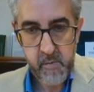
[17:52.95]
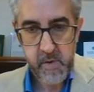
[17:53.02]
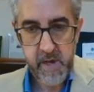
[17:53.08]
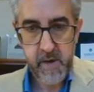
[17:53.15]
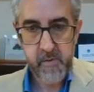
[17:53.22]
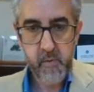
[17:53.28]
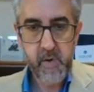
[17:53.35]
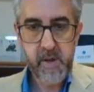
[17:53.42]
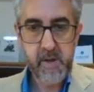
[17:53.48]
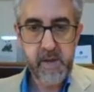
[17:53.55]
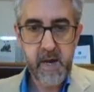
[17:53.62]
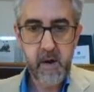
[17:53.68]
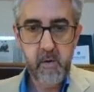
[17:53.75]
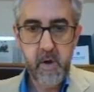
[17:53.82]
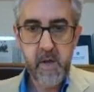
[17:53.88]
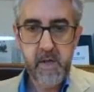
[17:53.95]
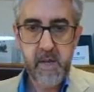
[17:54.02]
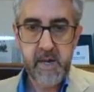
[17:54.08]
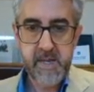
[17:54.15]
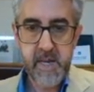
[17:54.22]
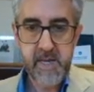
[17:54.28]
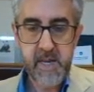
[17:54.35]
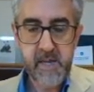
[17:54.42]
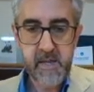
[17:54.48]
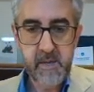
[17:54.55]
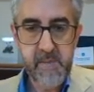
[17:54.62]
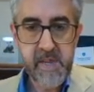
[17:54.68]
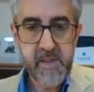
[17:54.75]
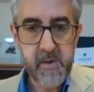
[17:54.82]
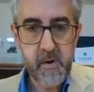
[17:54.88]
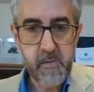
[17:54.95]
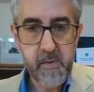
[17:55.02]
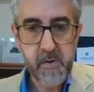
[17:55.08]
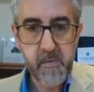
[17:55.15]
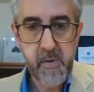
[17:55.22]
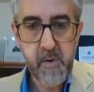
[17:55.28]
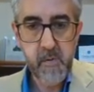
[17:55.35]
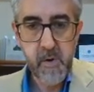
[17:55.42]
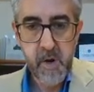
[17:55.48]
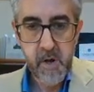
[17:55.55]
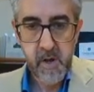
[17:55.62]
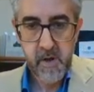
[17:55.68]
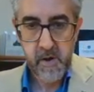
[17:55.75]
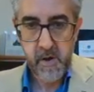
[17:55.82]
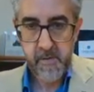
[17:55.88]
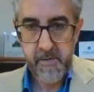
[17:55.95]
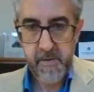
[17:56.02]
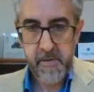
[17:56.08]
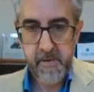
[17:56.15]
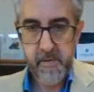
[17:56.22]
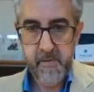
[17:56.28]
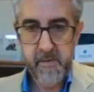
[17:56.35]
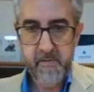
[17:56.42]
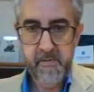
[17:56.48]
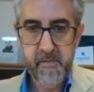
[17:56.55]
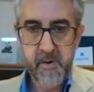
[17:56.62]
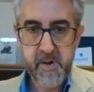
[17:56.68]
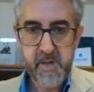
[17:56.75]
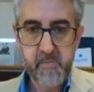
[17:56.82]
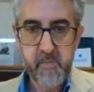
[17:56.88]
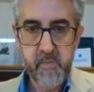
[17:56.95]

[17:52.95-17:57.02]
We are doing now assessing the midterm review of the first